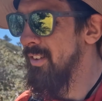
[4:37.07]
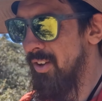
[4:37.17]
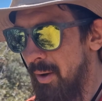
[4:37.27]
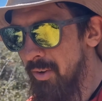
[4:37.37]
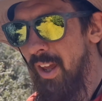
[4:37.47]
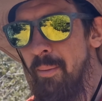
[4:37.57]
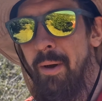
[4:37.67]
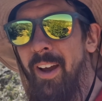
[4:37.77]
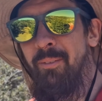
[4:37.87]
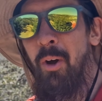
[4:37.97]
time to get
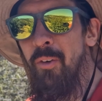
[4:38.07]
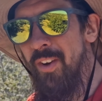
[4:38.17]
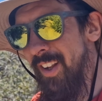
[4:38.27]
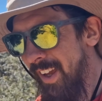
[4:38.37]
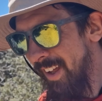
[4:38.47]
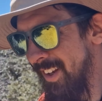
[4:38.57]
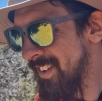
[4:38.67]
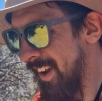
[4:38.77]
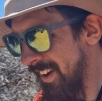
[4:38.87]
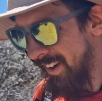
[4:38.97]
back moving again.
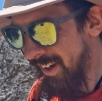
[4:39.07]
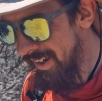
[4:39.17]
So